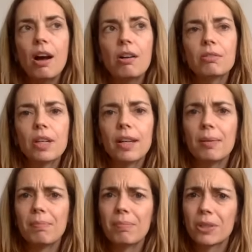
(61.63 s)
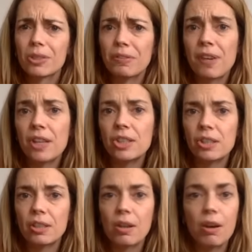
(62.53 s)
Only
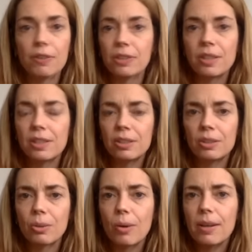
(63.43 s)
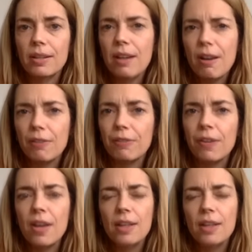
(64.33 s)
motivation often isn't quite enough.